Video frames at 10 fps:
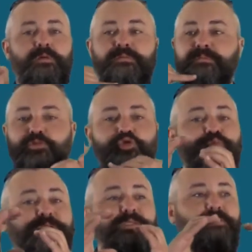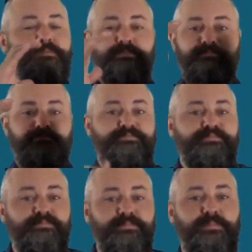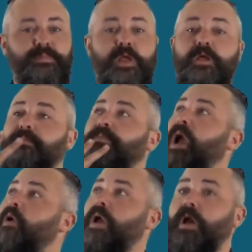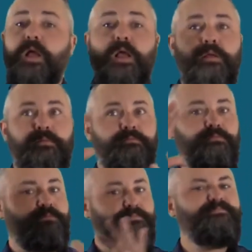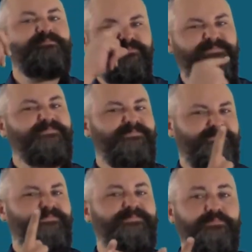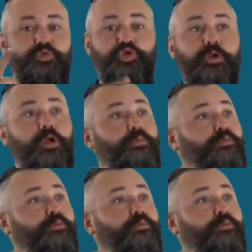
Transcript: Telecommunication and electricity services may be affected. Those who can fix the power if